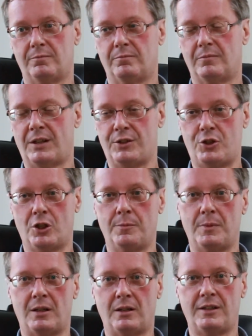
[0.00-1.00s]
as
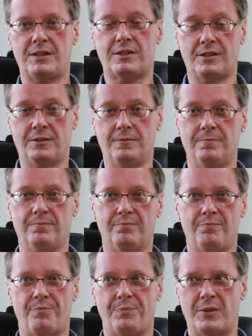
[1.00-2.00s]
German, at least the
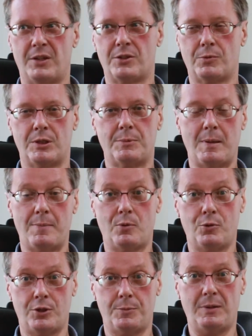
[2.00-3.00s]
Swiss people
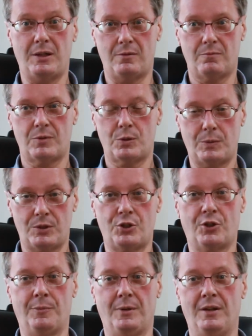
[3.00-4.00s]
who speak Swiss
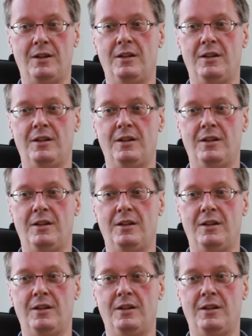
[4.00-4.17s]
German.